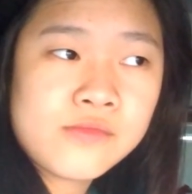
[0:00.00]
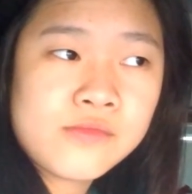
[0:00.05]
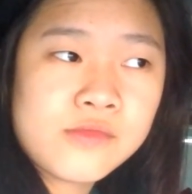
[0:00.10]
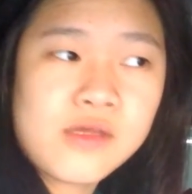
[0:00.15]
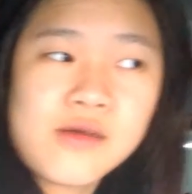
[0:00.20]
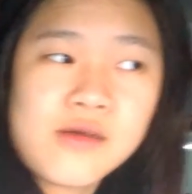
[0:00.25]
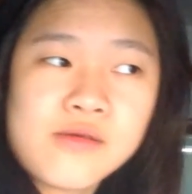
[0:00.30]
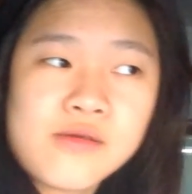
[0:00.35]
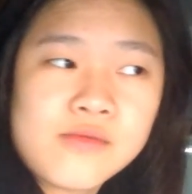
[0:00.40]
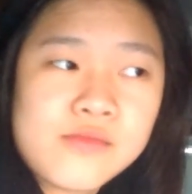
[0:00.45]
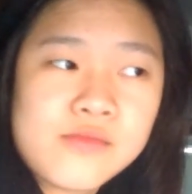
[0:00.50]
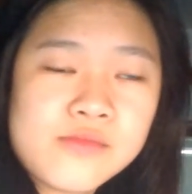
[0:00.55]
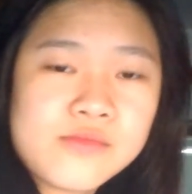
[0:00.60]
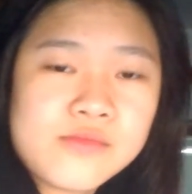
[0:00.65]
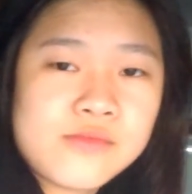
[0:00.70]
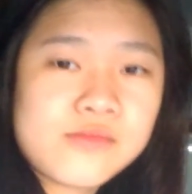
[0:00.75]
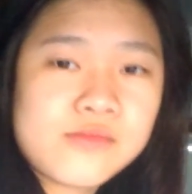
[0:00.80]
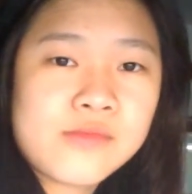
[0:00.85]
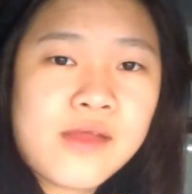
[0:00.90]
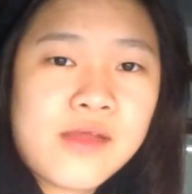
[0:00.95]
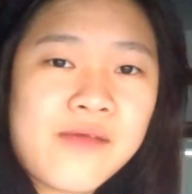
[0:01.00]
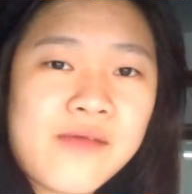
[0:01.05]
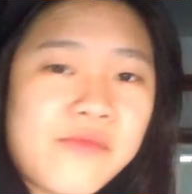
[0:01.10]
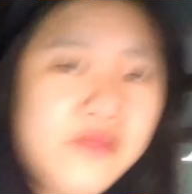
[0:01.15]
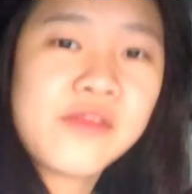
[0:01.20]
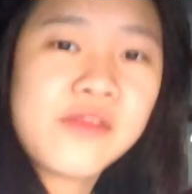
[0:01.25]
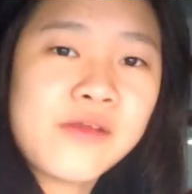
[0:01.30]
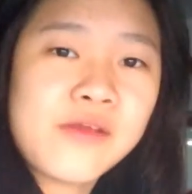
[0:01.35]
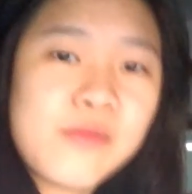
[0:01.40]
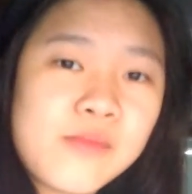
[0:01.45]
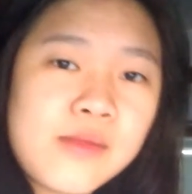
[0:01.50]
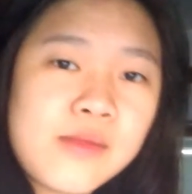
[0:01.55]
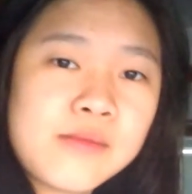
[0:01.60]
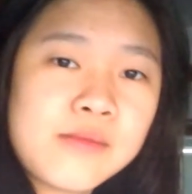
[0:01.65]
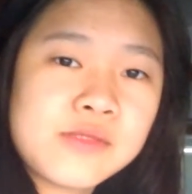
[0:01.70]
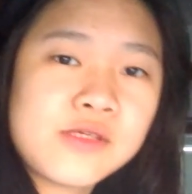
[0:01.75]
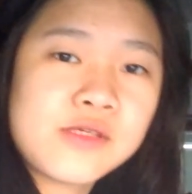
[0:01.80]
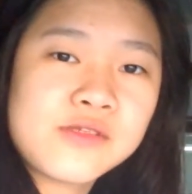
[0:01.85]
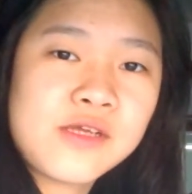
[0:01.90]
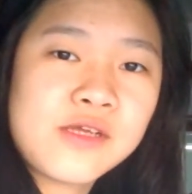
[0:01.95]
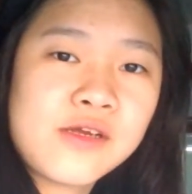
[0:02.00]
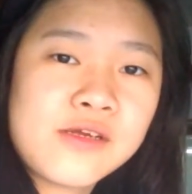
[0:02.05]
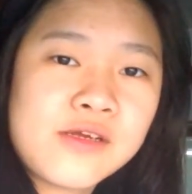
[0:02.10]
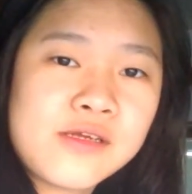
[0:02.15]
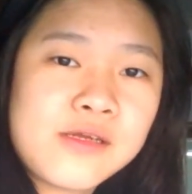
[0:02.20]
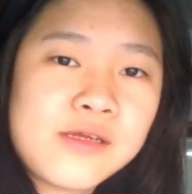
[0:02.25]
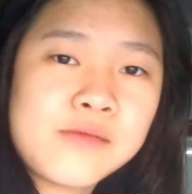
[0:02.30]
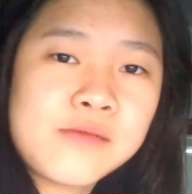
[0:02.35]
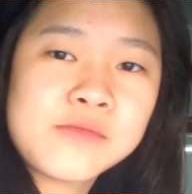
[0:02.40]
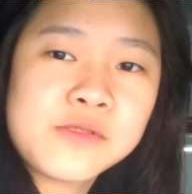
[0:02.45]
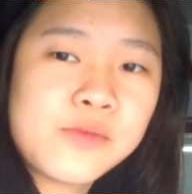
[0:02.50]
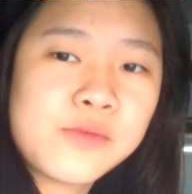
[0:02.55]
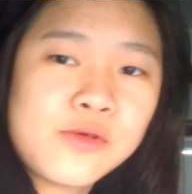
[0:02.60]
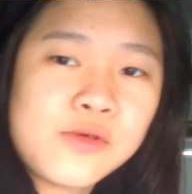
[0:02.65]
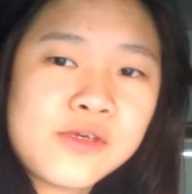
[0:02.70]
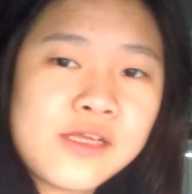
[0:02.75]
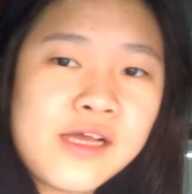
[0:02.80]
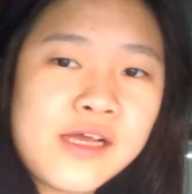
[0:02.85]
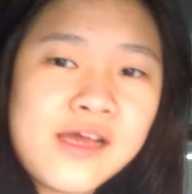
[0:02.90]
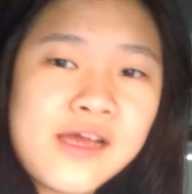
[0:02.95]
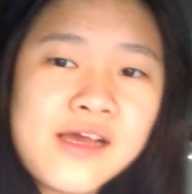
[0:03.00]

No, I have nothing. I'm so sorry. I'm so bored.